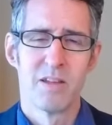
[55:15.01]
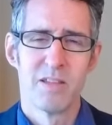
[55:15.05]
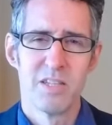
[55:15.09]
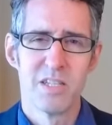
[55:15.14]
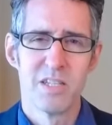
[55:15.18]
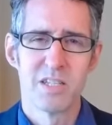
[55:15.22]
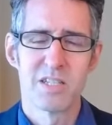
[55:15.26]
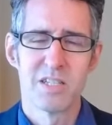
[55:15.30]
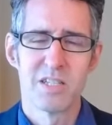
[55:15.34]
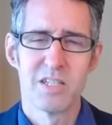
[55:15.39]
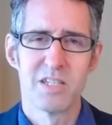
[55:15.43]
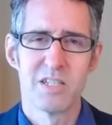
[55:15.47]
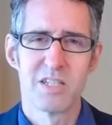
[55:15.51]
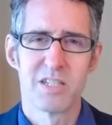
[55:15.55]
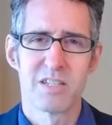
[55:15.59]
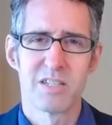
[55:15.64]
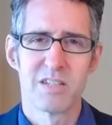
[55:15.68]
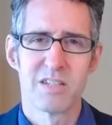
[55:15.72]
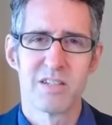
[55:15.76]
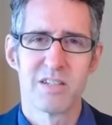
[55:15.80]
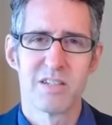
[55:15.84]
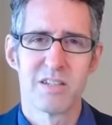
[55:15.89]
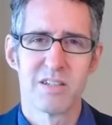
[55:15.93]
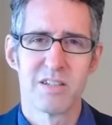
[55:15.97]
This
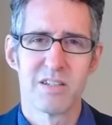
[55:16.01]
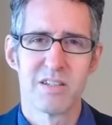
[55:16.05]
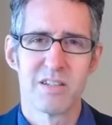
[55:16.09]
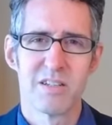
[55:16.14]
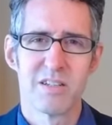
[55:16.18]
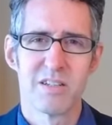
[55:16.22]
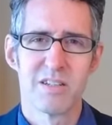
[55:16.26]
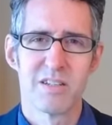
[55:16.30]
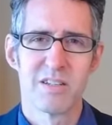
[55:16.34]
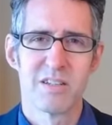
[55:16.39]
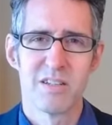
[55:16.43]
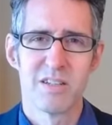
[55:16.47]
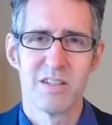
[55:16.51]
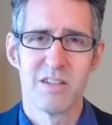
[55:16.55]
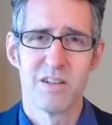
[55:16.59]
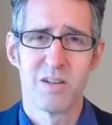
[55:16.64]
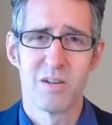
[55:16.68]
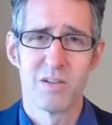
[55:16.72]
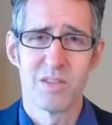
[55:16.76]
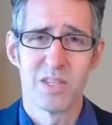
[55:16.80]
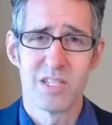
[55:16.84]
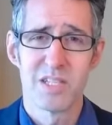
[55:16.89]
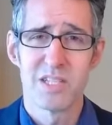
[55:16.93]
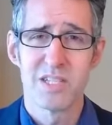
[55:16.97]
is, you
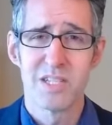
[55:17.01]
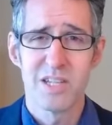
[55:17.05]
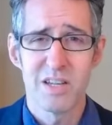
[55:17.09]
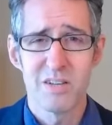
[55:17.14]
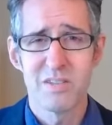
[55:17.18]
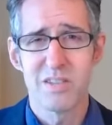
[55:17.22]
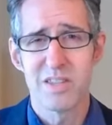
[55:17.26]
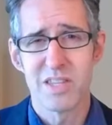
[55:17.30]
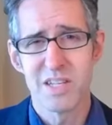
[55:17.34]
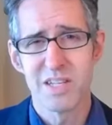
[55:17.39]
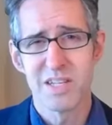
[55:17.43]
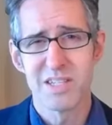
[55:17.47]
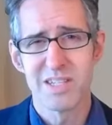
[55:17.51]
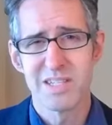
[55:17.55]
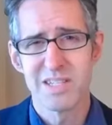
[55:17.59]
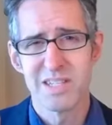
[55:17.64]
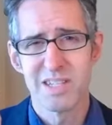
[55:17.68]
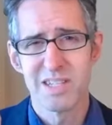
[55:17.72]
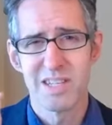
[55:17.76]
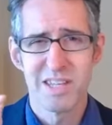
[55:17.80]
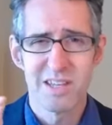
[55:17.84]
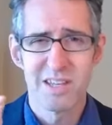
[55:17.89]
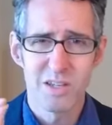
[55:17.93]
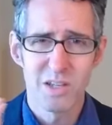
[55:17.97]
know, this is how
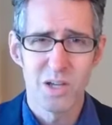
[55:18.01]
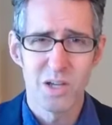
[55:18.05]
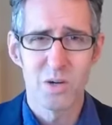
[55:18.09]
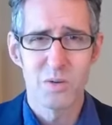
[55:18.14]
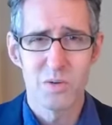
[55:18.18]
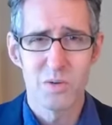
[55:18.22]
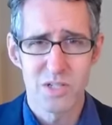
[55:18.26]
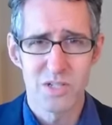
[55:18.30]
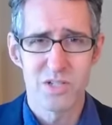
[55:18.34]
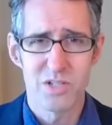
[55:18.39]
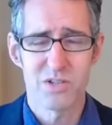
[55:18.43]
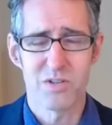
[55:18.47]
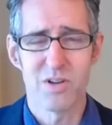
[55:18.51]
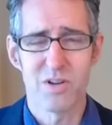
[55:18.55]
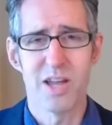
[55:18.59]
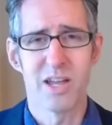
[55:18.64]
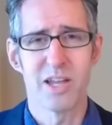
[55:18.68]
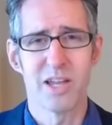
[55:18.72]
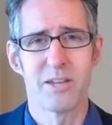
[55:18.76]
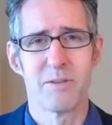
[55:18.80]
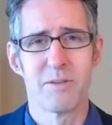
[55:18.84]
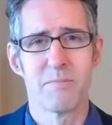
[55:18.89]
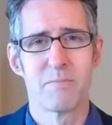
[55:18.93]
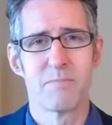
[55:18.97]
things go
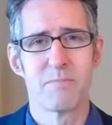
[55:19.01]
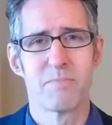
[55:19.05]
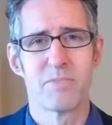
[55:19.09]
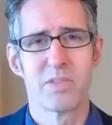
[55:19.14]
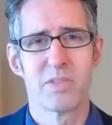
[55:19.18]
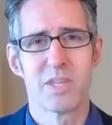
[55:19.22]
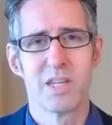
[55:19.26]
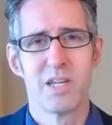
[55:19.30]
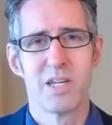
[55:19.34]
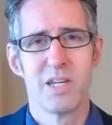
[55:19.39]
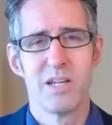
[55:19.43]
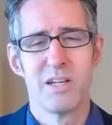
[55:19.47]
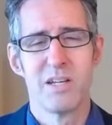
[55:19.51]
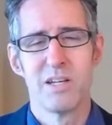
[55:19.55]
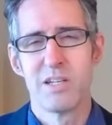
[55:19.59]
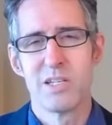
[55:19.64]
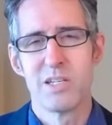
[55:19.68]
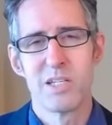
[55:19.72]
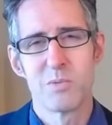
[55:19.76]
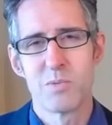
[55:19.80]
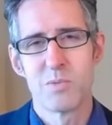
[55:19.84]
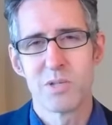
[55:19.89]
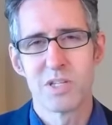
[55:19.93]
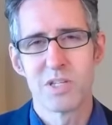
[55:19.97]
astray
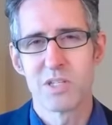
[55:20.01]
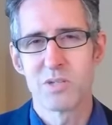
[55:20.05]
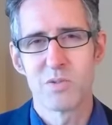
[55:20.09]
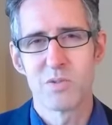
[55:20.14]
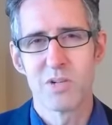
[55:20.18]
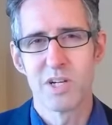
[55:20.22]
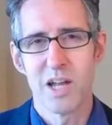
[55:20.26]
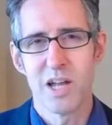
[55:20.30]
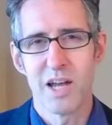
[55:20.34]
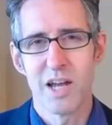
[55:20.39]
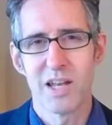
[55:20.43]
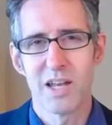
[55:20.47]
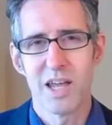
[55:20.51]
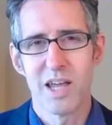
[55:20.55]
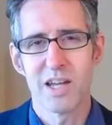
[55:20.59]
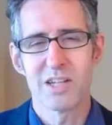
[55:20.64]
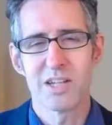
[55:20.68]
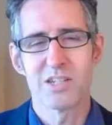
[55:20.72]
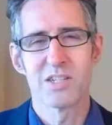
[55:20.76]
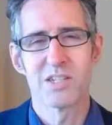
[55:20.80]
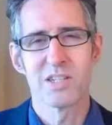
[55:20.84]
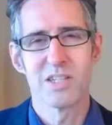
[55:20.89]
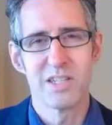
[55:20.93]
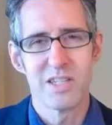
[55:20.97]
is because we're not
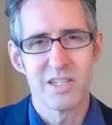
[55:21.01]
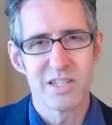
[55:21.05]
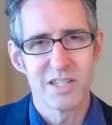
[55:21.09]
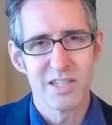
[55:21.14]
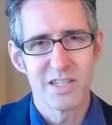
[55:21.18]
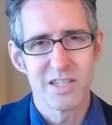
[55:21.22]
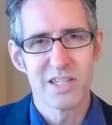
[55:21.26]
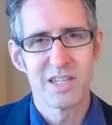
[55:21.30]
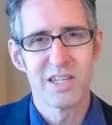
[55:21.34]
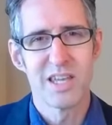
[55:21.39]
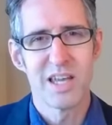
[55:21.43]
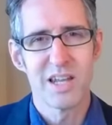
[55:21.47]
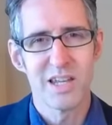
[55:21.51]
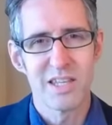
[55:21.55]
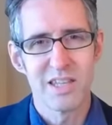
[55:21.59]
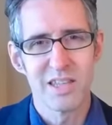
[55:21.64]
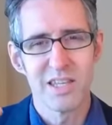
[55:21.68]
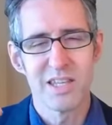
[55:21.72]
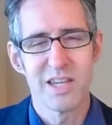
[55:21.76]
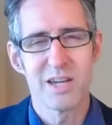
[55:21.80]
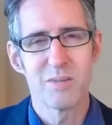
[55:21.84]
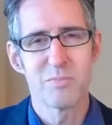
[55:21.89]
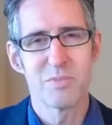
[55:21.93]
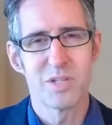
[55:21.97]
actually getting
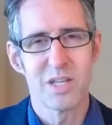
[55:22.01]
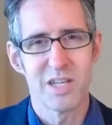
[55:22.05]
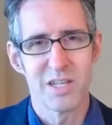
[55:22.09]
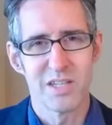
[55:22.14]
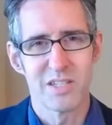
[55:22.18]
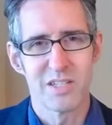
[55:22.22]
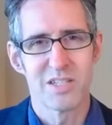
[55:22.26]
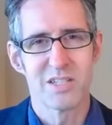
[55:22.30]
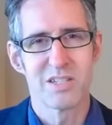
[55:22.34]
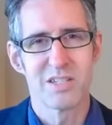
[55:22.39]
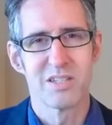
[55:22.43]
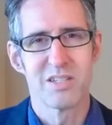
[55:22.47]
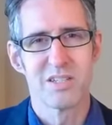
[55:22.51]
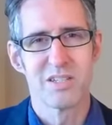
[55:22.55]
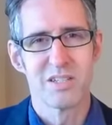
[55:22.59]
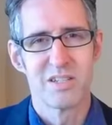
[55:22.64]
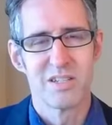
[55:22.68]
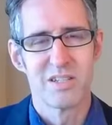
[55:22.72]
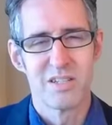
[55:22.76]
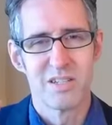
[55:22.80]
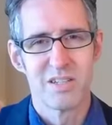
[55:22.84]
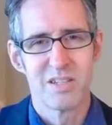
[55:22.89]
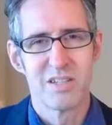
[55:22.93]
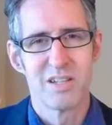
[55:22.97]
the updates
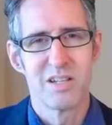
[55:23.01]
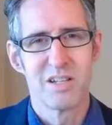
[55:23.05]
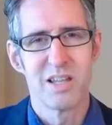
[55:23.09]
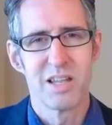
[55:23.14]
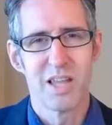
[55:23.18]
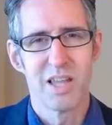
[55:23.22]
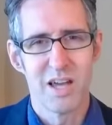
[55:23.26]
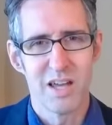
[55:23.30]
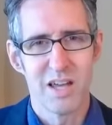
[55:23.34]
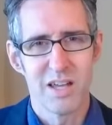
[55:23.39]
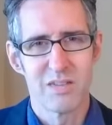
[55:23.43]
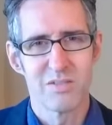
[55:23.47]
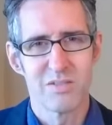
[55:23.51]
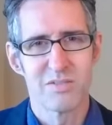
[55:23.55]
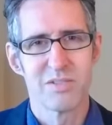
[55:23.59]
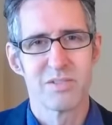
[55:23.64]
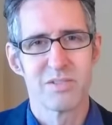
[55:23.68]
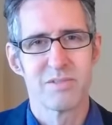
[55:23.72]
live.